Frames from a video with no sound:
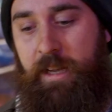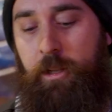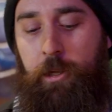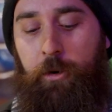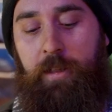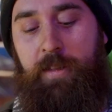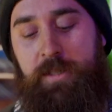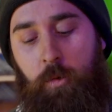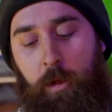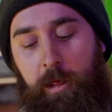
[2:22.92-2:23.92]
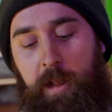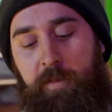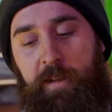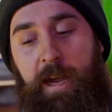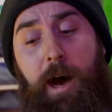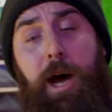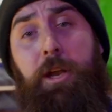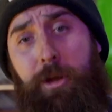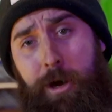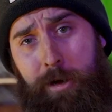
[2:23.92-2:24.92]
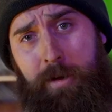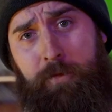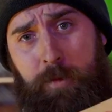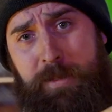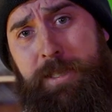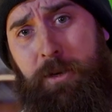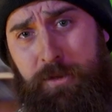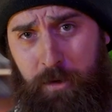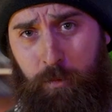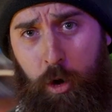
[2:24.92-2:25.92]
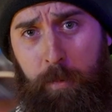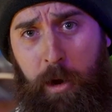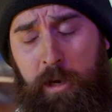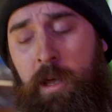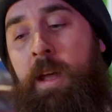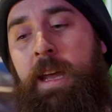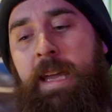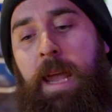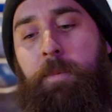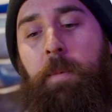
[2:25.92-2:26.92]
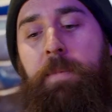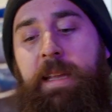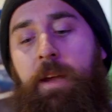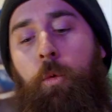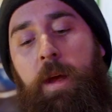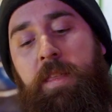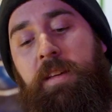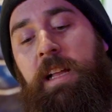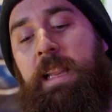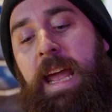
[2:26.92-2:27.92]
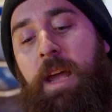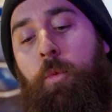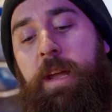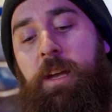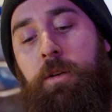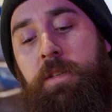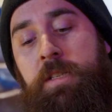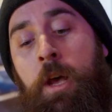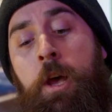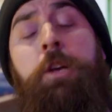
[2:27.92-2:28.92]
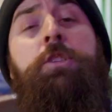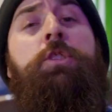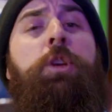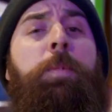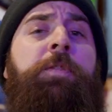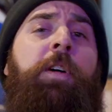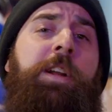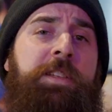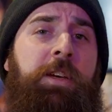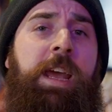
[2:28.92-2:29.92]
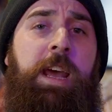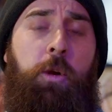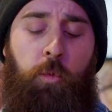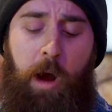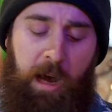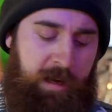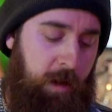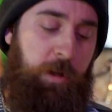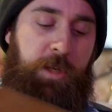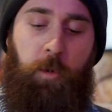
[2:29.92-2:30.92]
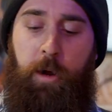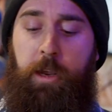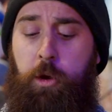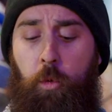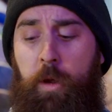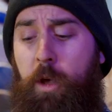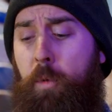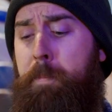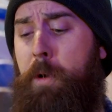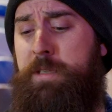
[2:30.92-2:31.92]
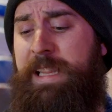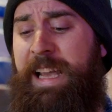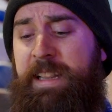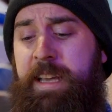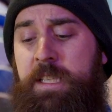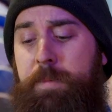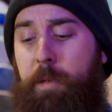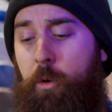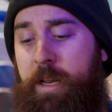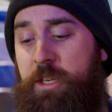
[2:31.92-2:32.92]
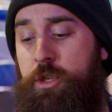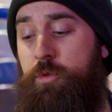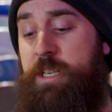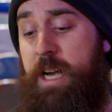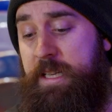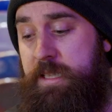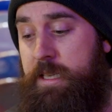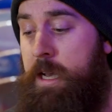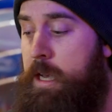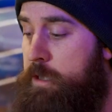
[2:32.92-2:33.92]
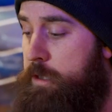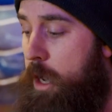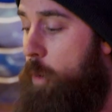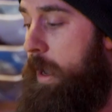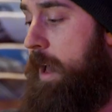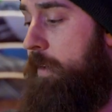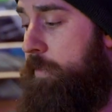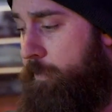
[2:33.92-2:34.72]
including this lovely hot dog from Sears and Roebuck, came complete with clay wheels. Super fun until you hit a rock, at which point your wheel would most likely explode into dust. So we have